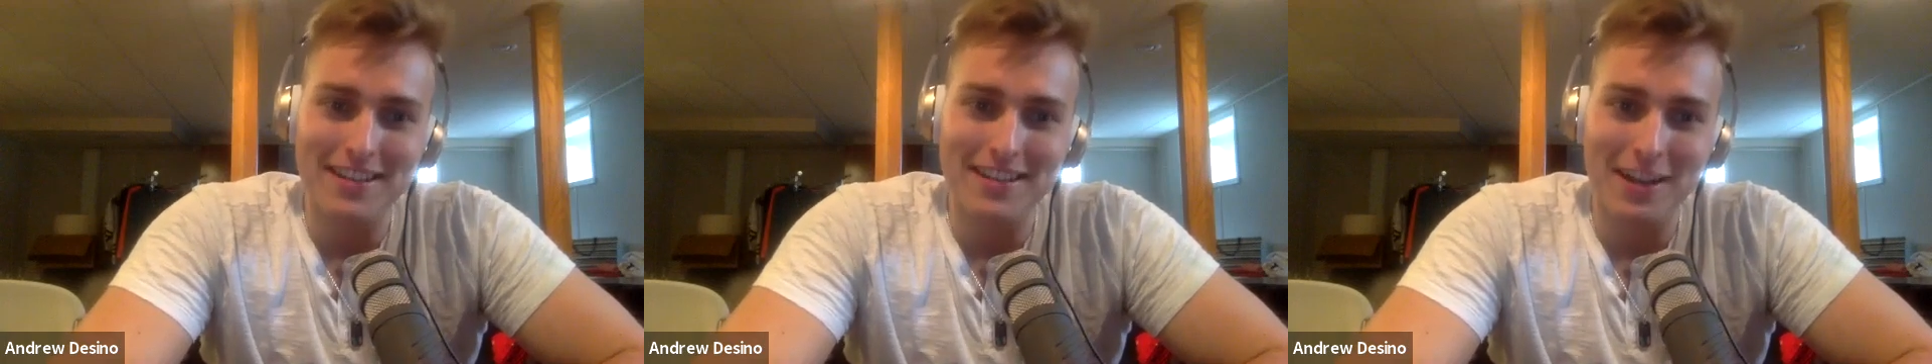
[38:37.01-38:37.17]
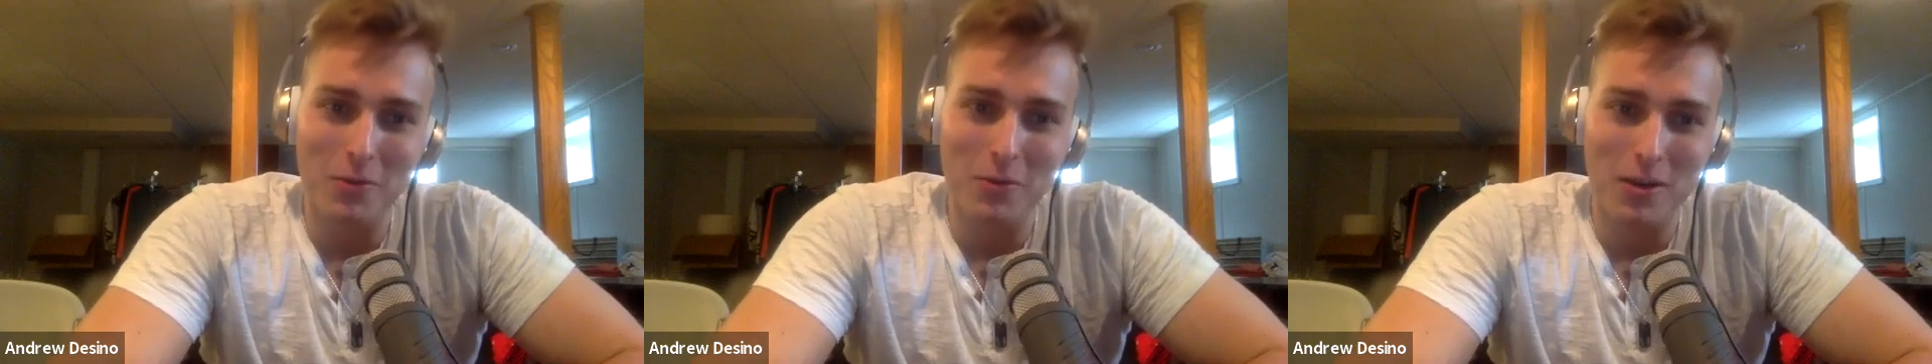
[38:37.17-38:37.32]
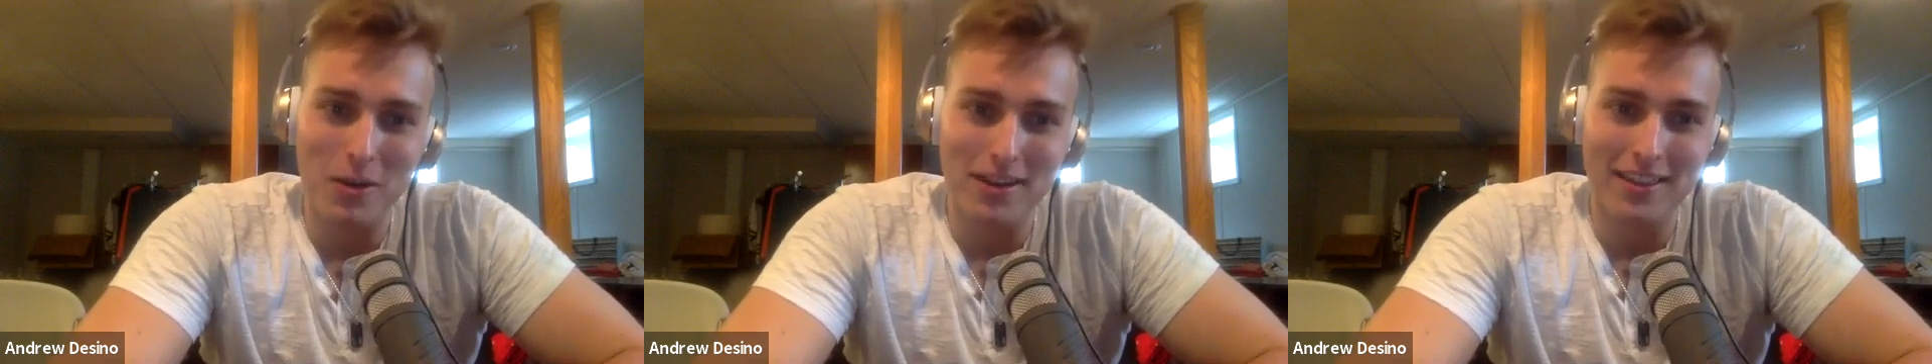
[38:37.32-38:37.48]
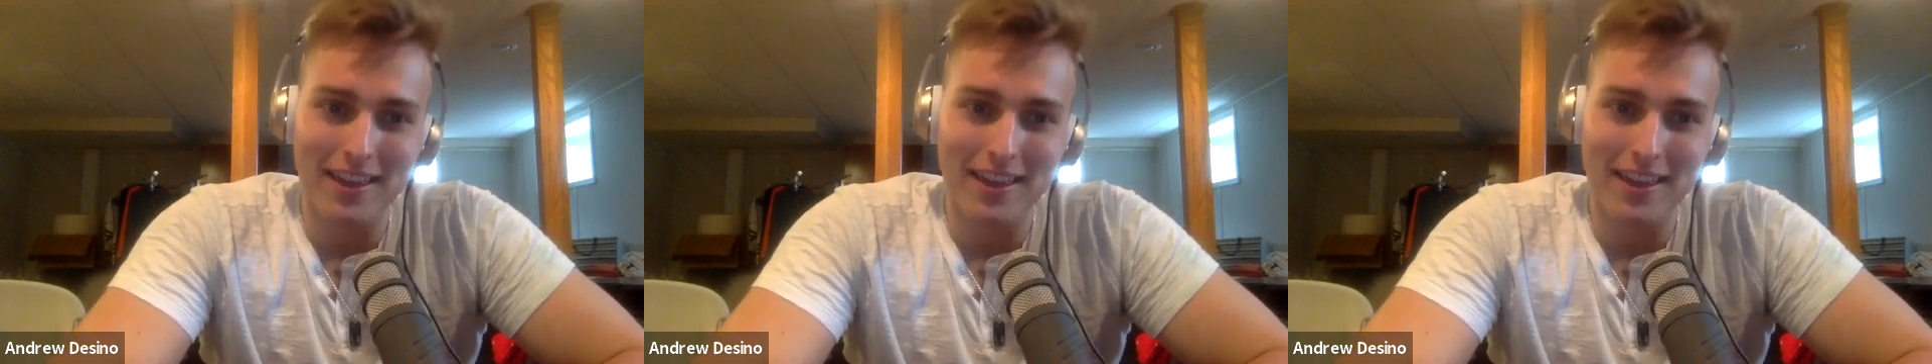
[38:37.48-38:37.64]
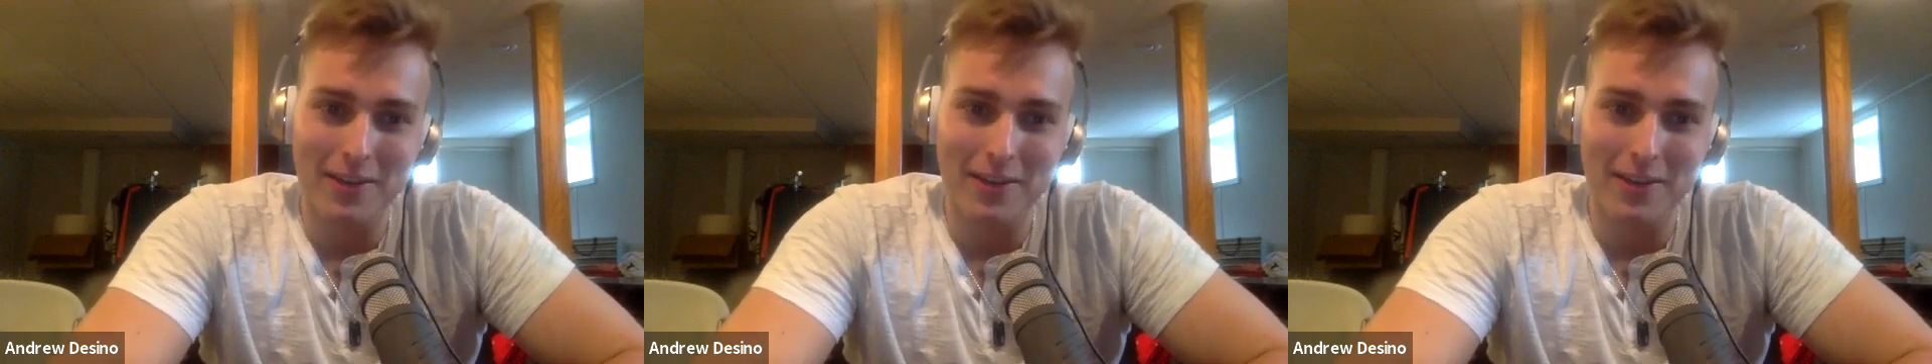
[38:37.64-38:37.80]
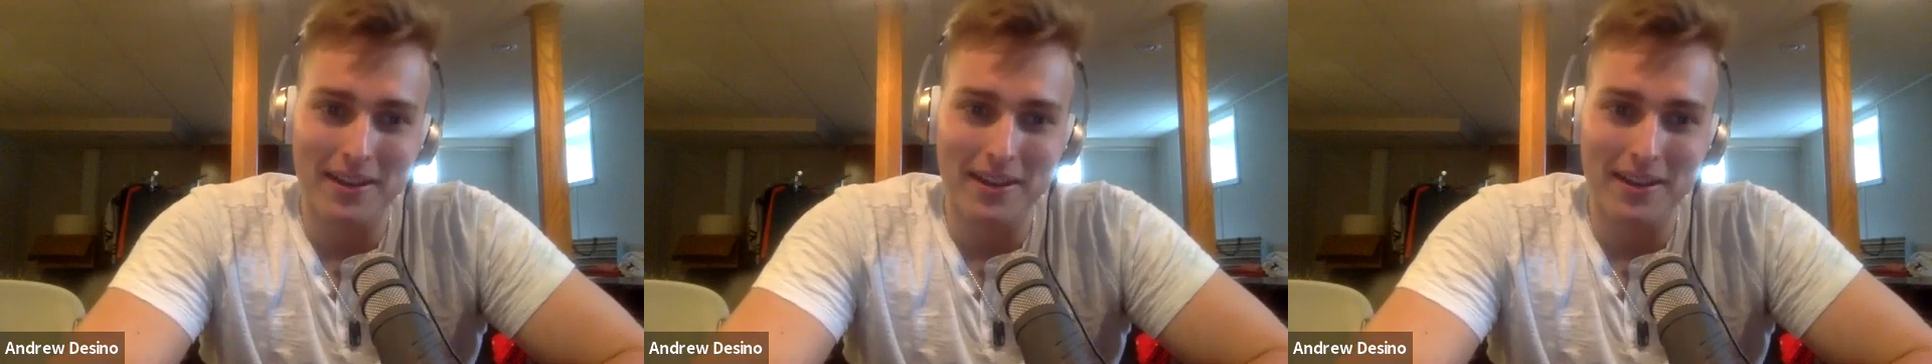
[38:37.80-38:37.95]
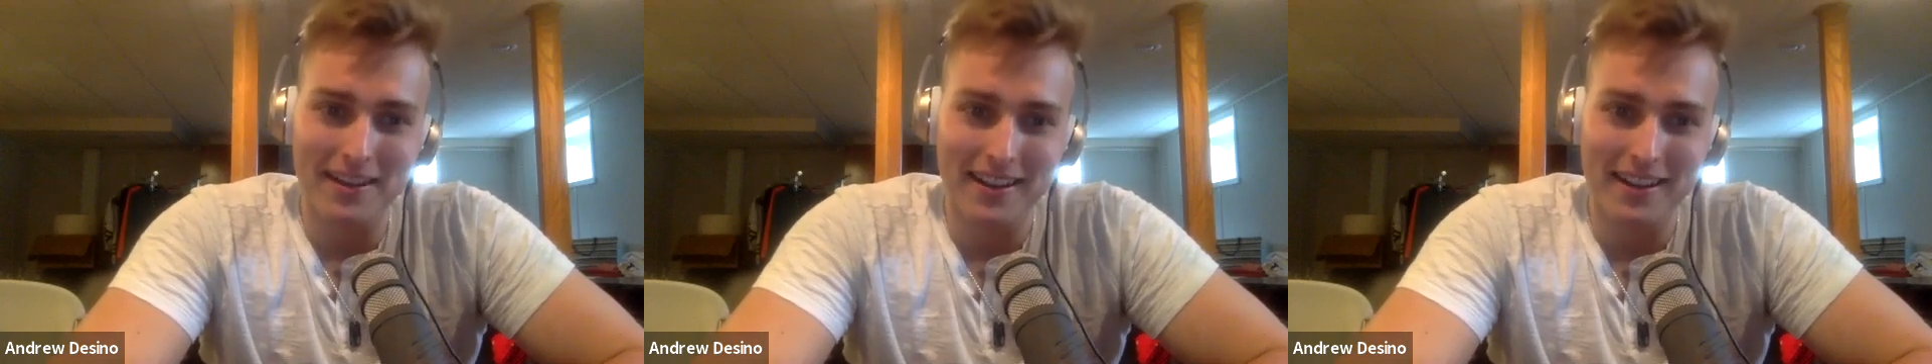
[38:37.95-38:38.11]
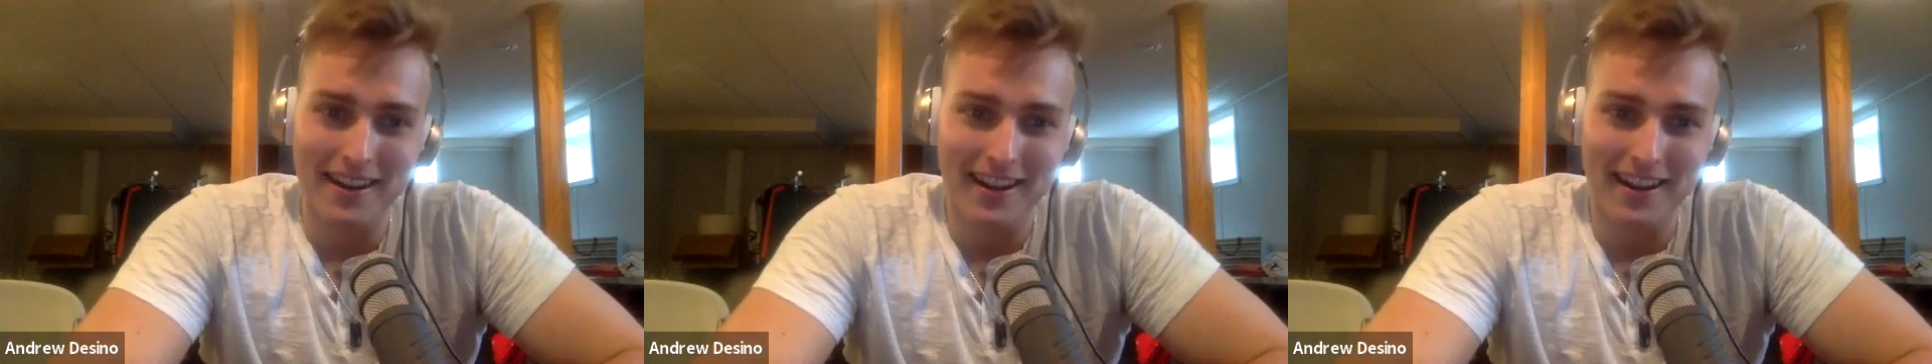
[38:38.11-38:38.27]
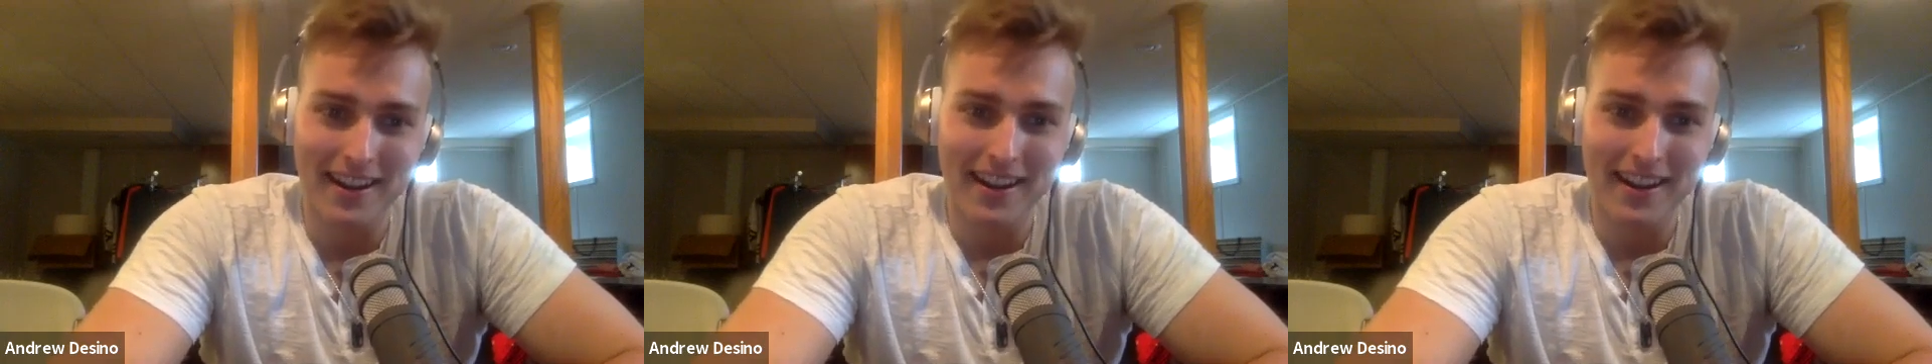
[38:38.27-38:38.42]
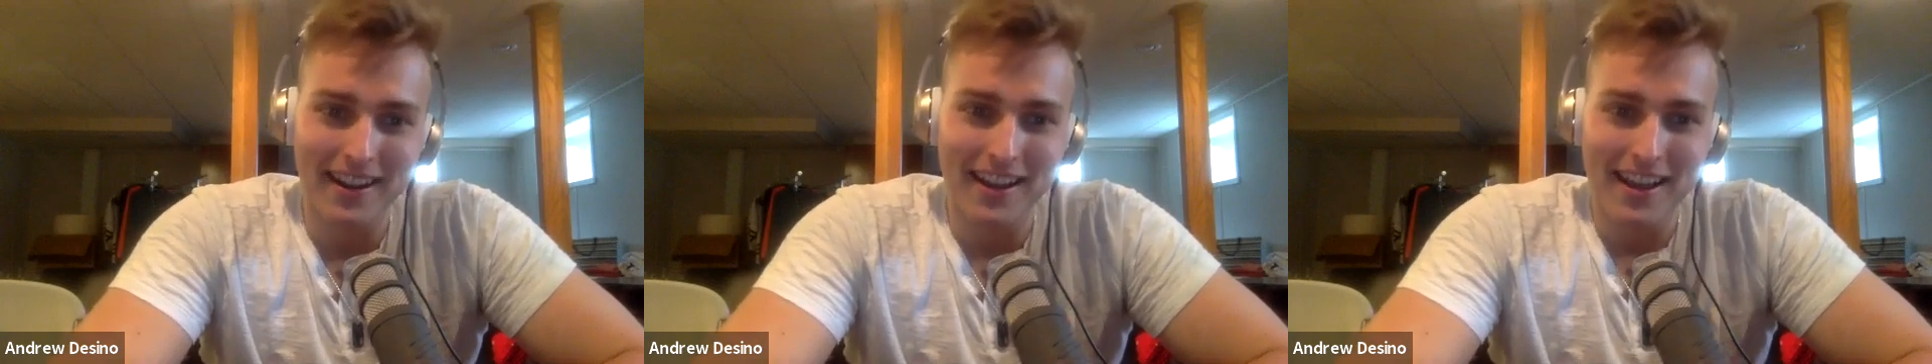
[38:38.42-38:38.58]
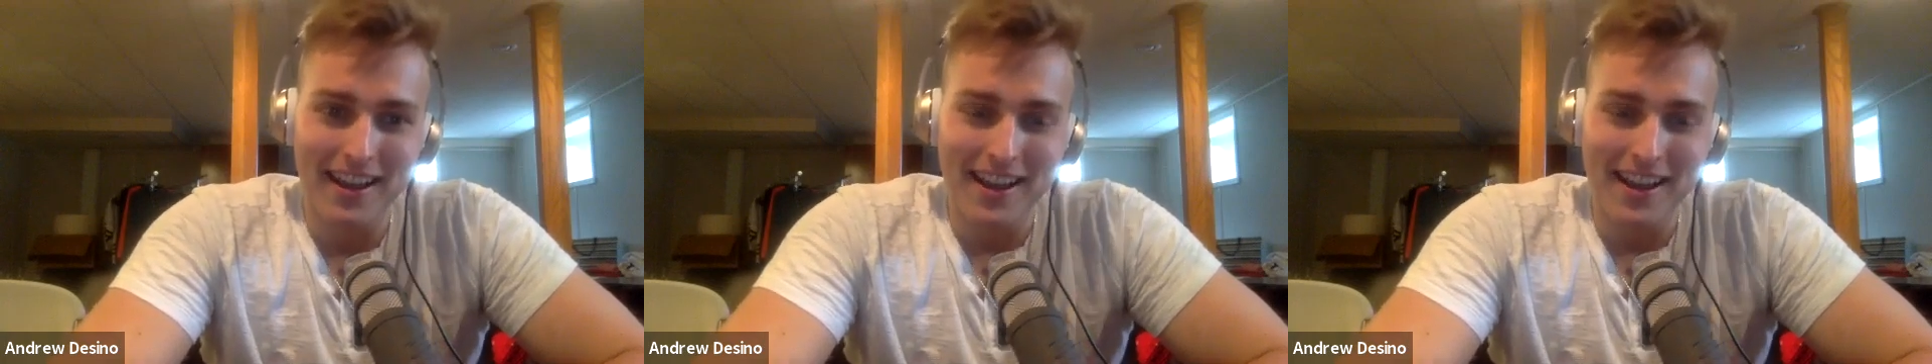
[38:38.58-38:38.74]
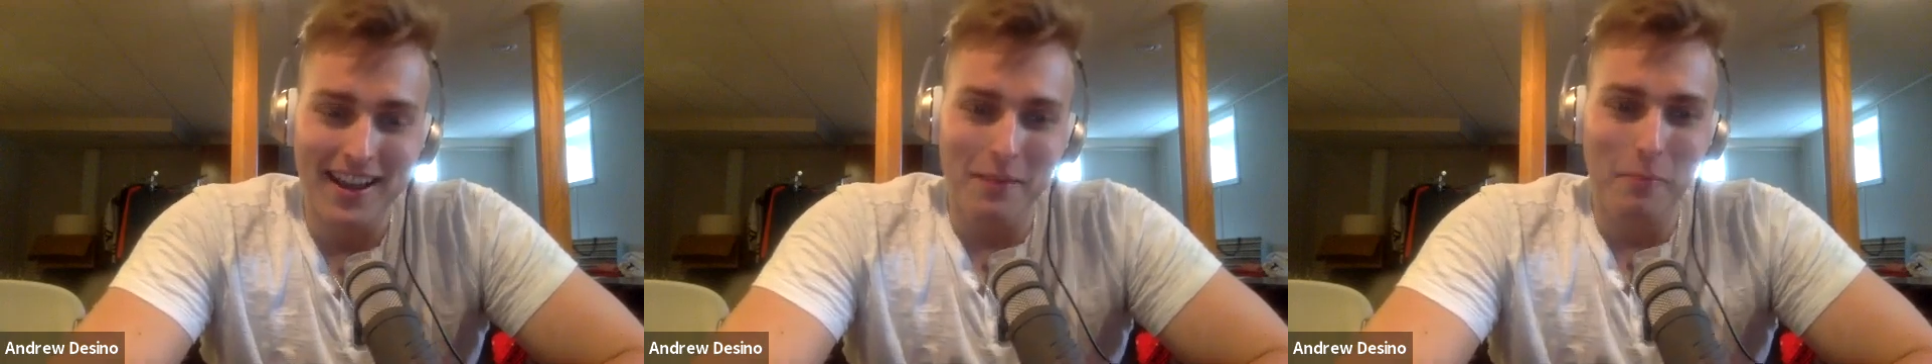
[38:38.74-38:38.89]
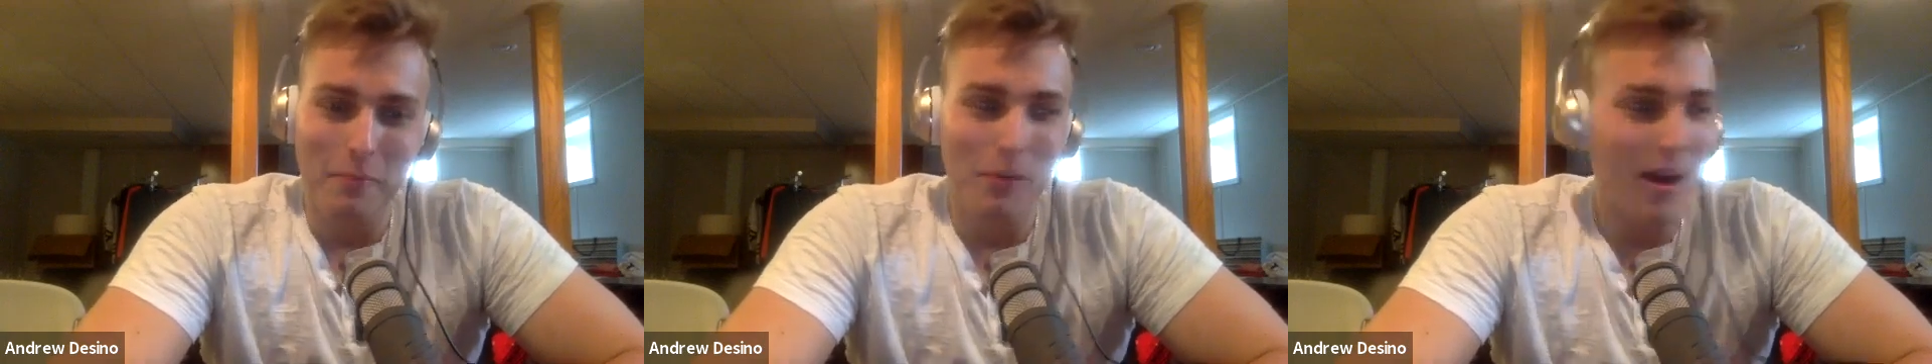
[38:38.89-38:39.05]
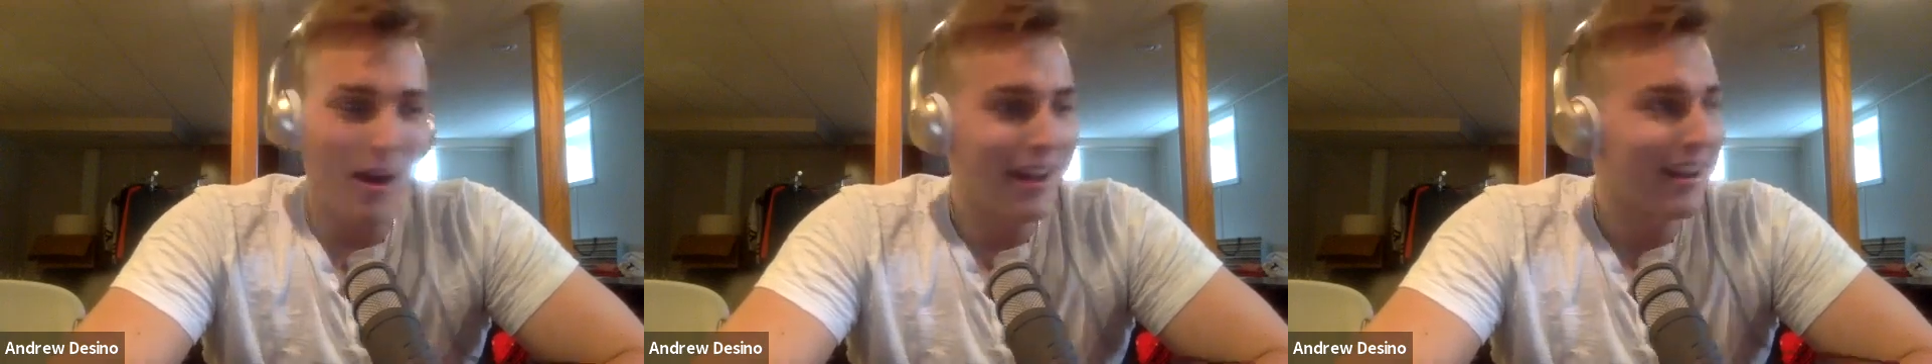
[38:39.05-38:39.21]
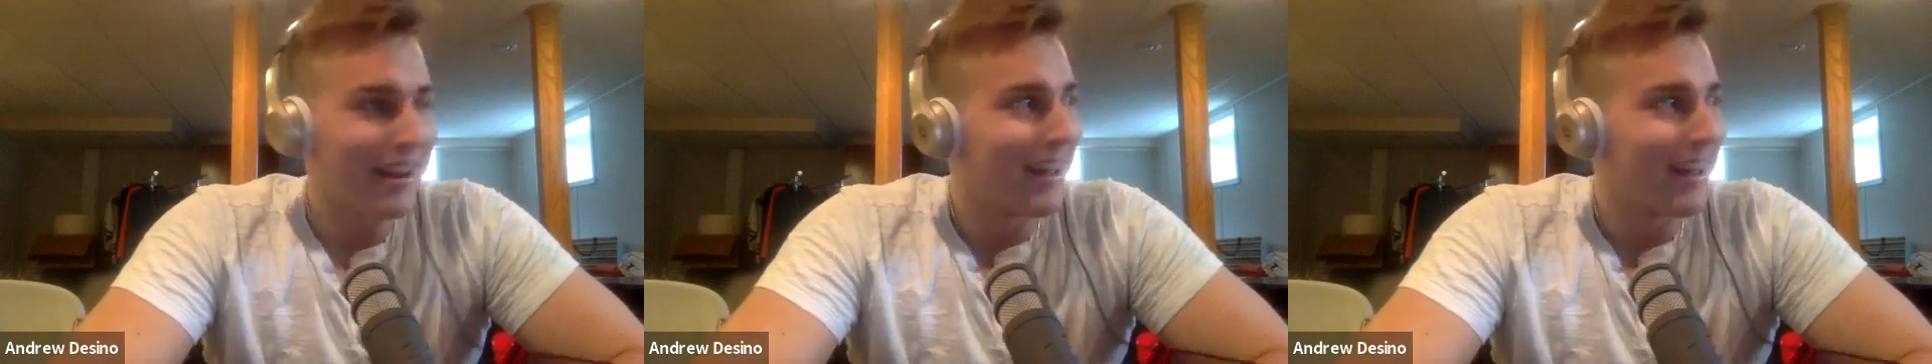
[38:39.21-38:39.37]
that I want to take right here. But